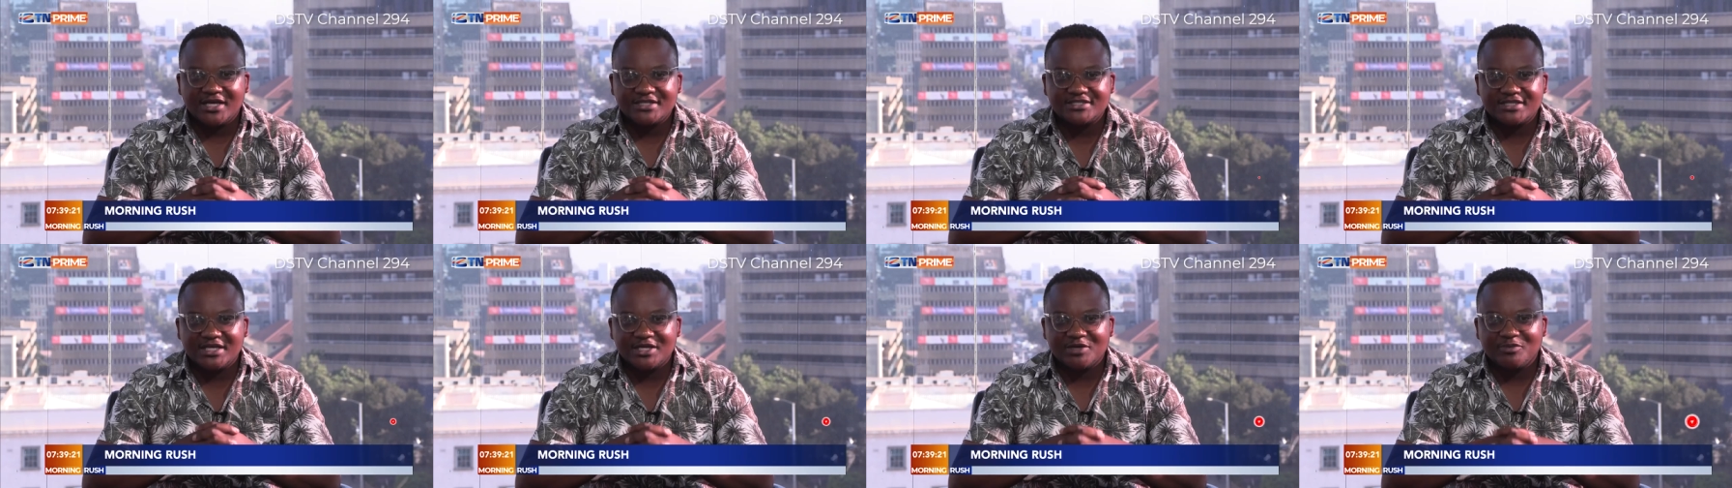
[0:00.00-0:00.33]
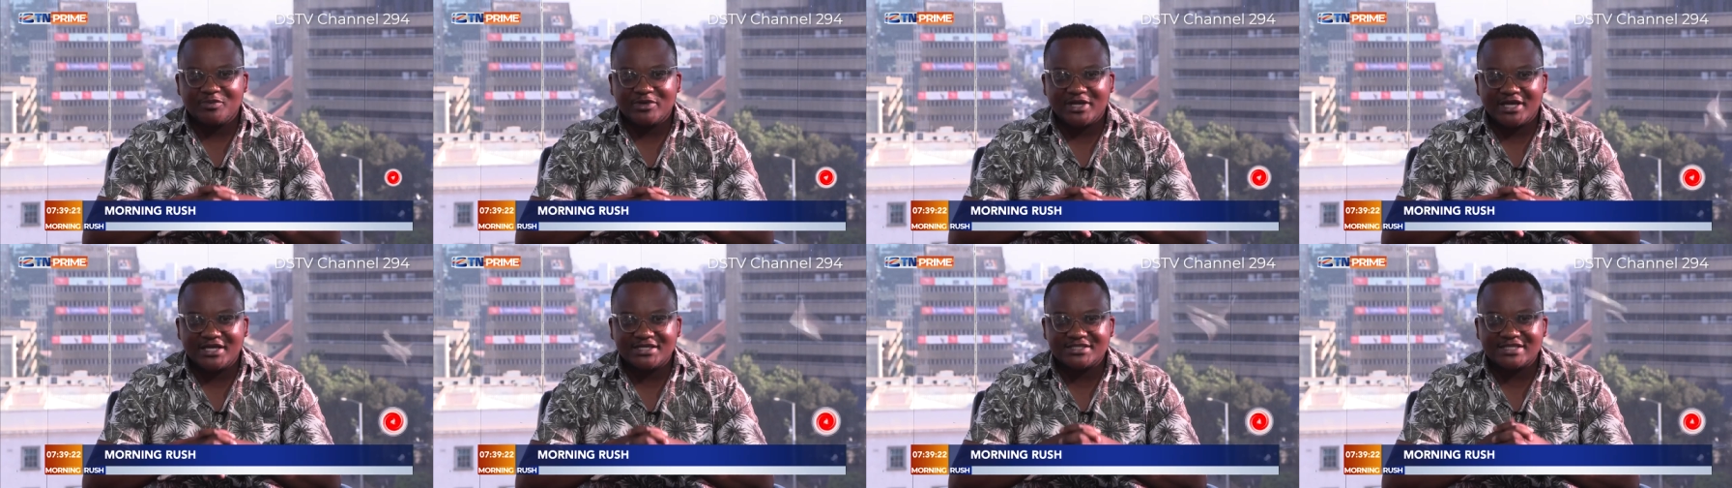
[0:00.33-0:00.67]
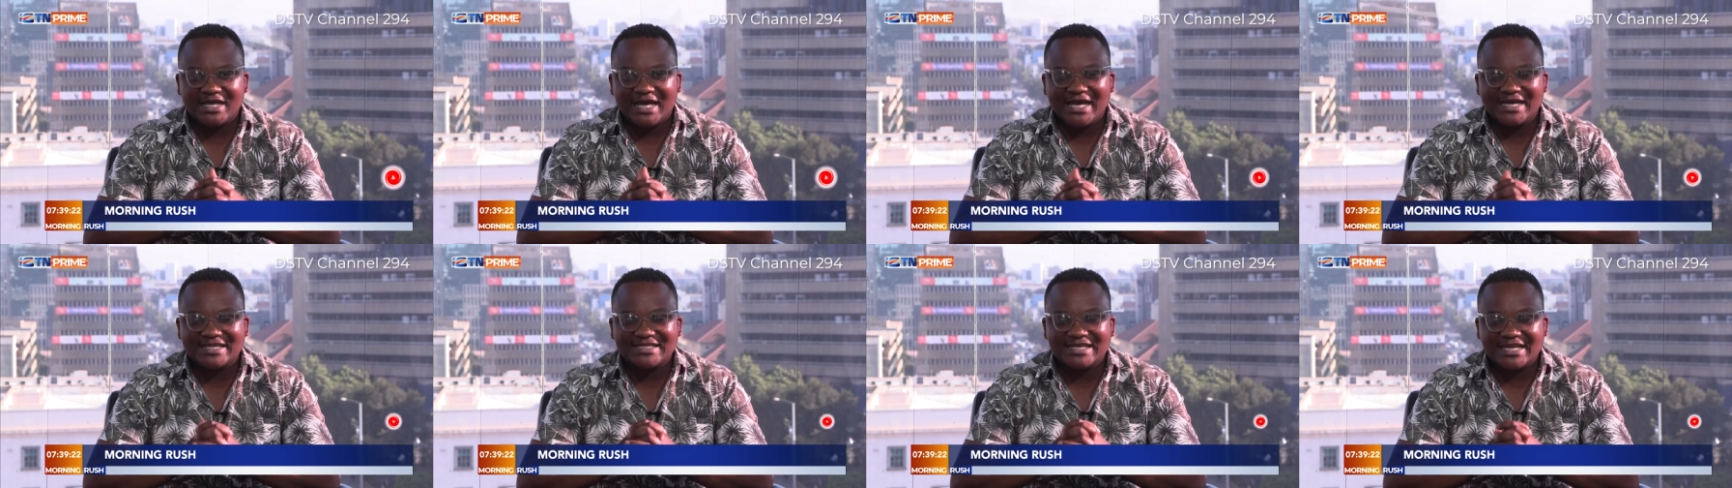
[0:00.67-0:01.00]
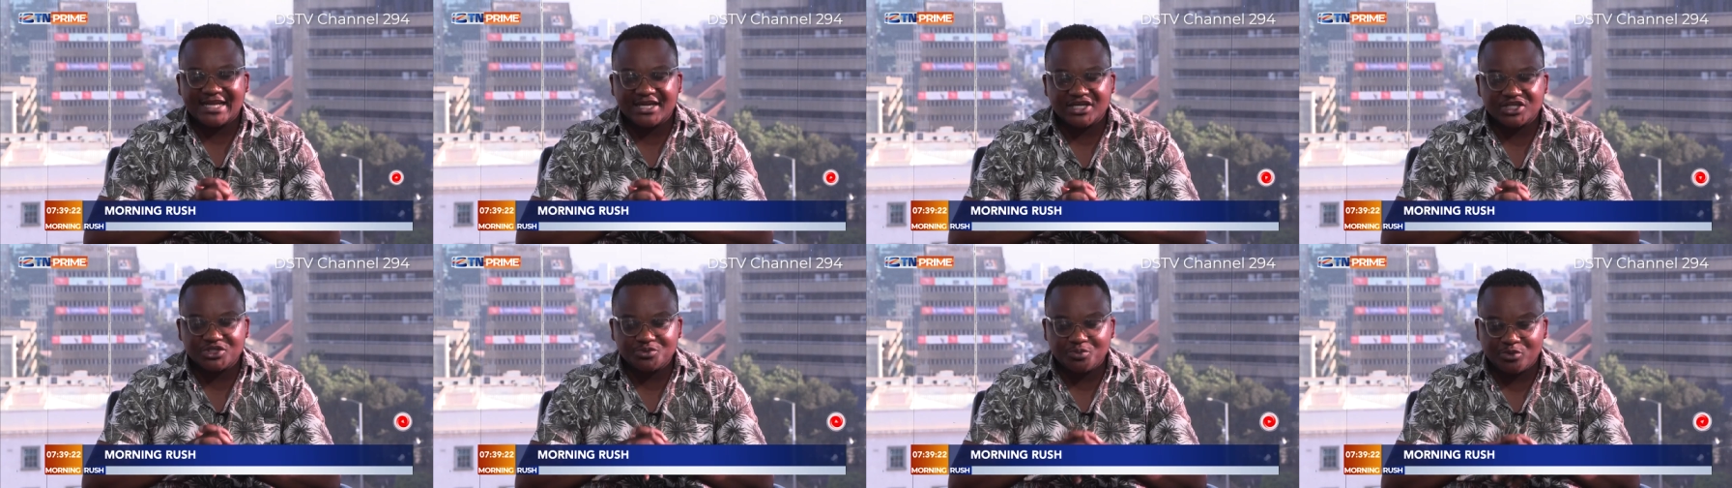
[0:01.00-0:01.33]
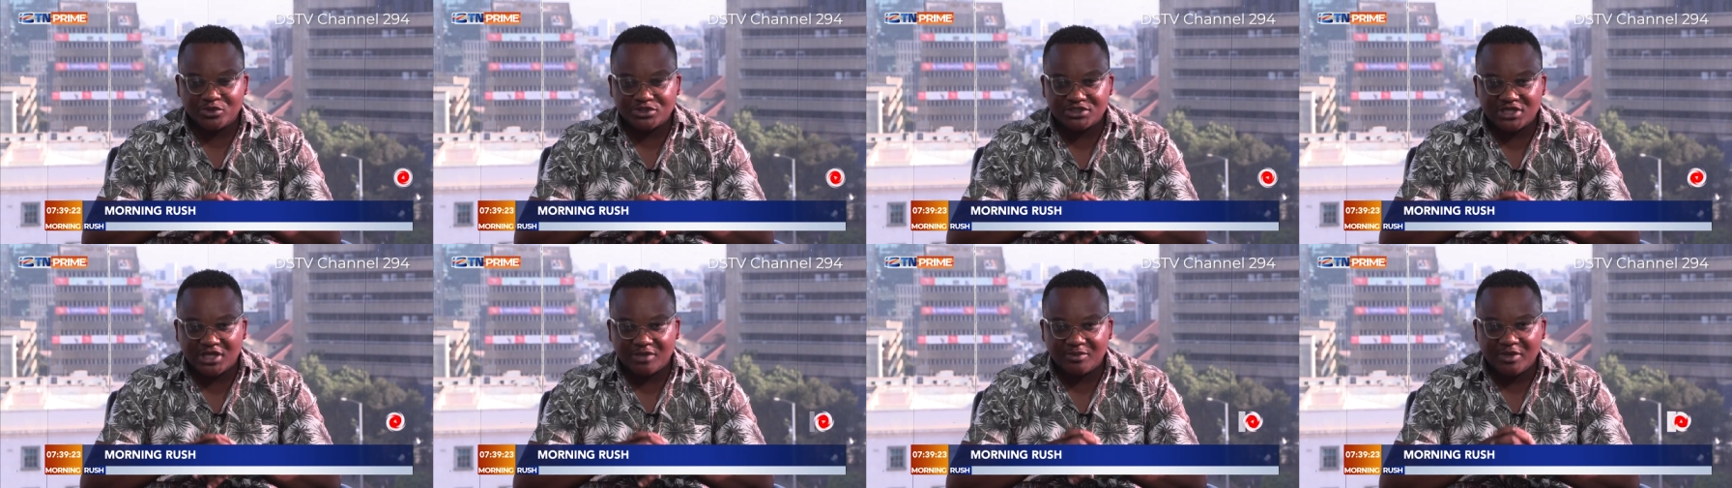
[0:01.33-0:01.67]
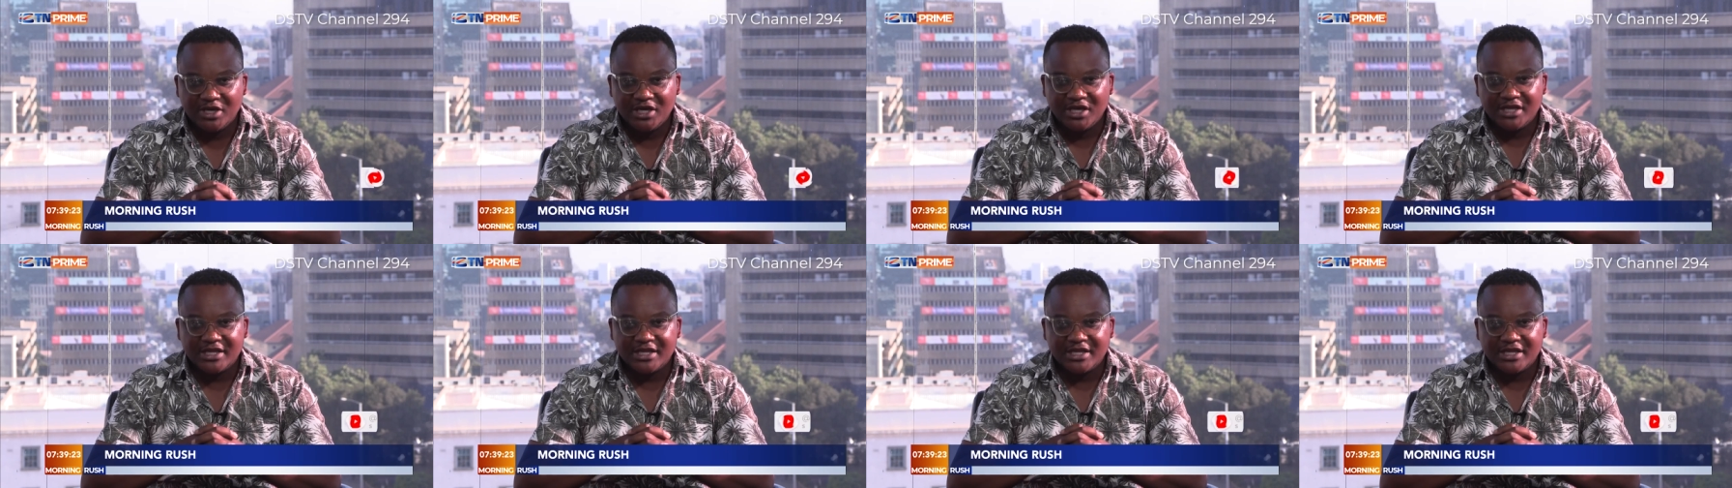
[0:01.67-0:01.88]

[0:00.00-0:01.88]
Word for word: taking place at Harare Sports Club.